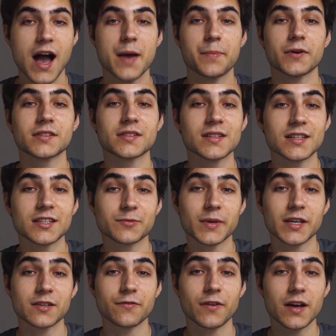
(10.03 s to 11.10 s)
I personally
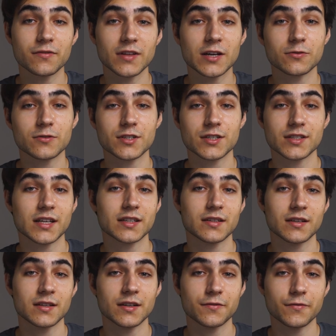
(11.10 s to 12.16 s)
speak 5 languages at
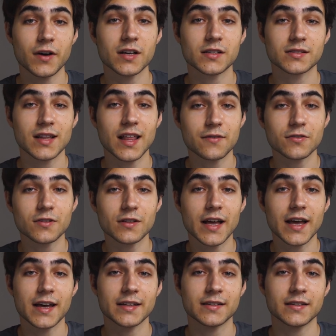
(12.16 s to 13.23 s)
an advanced level
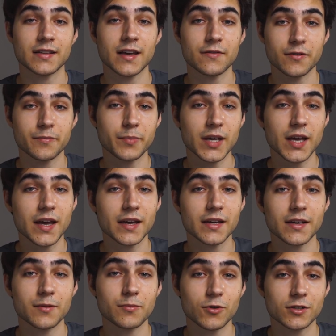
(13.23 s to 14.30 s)
and have a
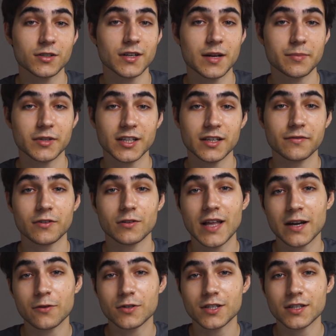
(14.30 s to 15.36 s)
BA in modern and medieval
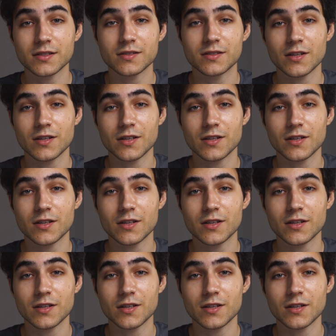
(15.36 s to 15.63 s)
languages,